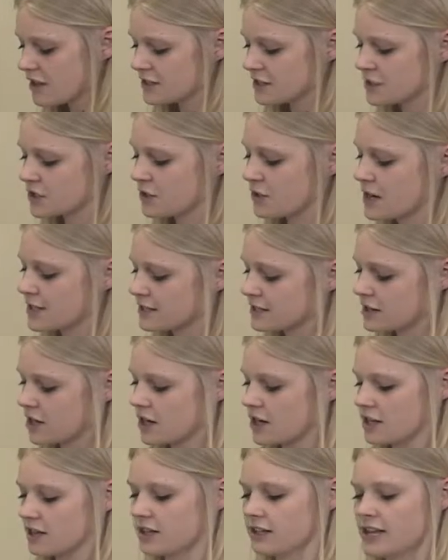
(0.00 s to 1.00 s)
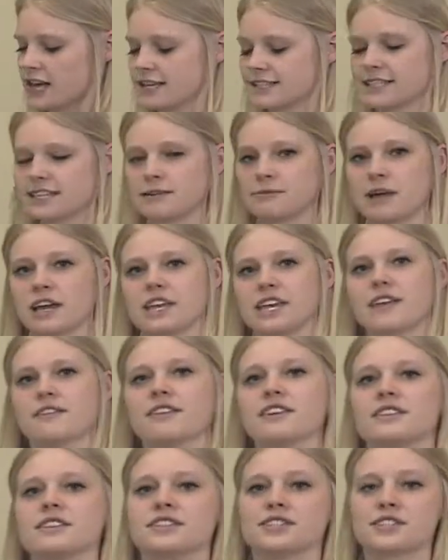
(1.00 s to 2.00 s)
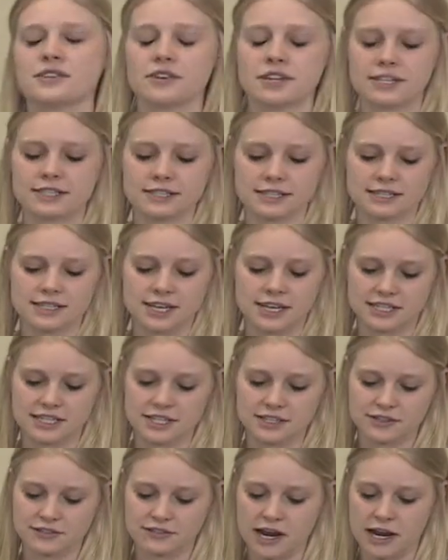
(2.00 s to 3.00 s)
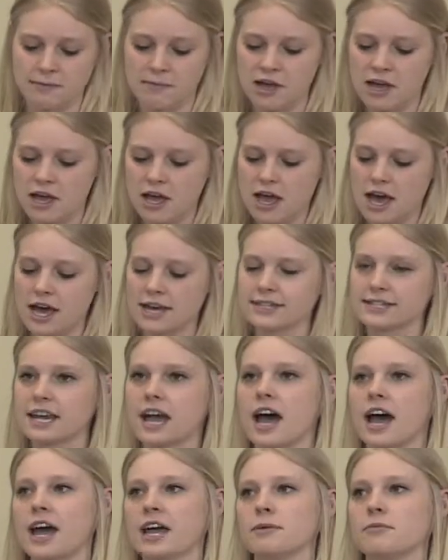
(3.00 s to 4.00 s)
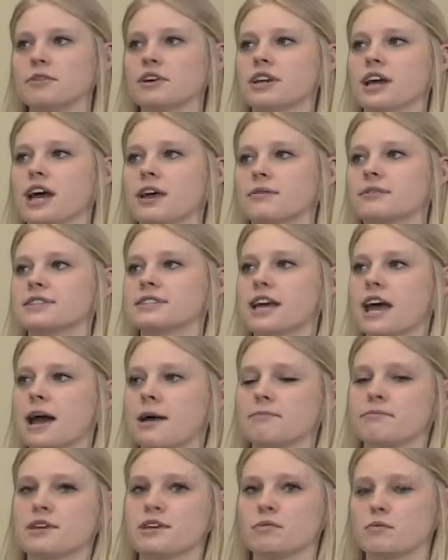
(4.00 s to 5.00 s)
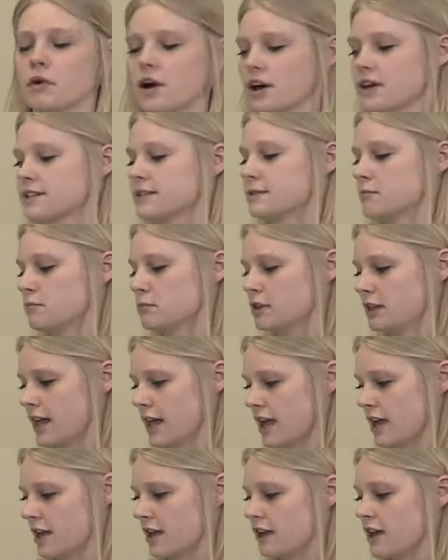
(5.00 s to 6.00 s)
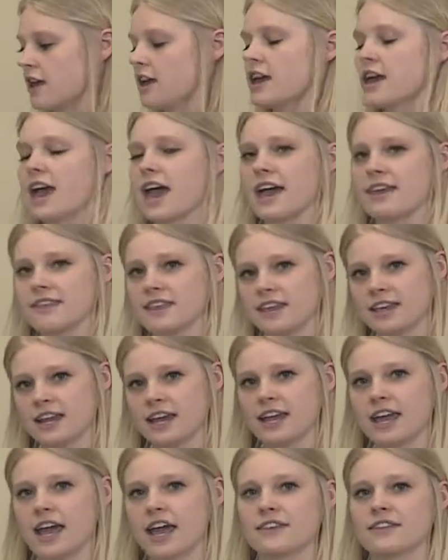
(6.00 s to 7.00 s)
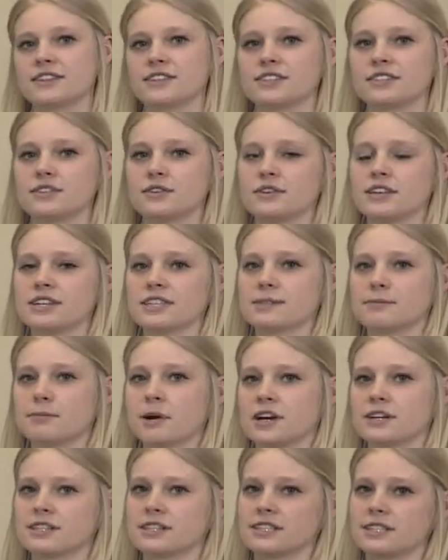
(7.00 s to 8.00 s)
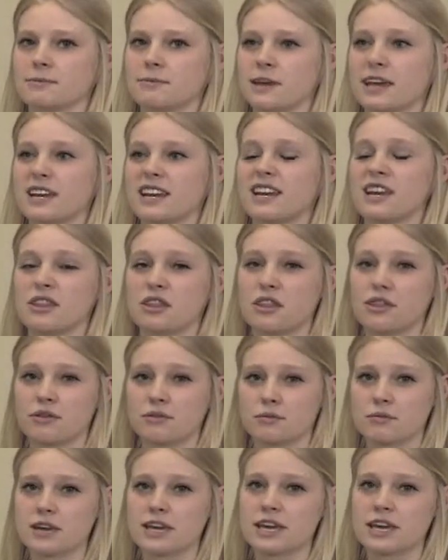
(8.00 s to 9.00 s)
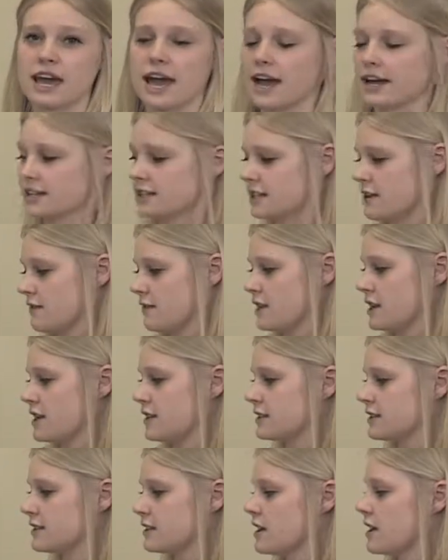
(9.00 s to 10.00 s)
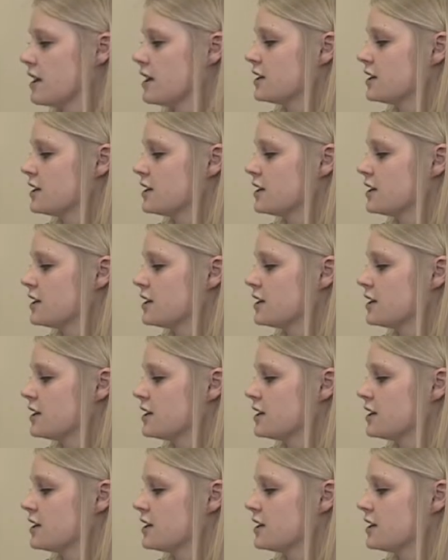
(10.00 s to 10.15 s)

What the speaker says: So I started the lesson by giving the students a sentence frame, "A time when I was happy was blank." And then I had the students participate in 3 activities.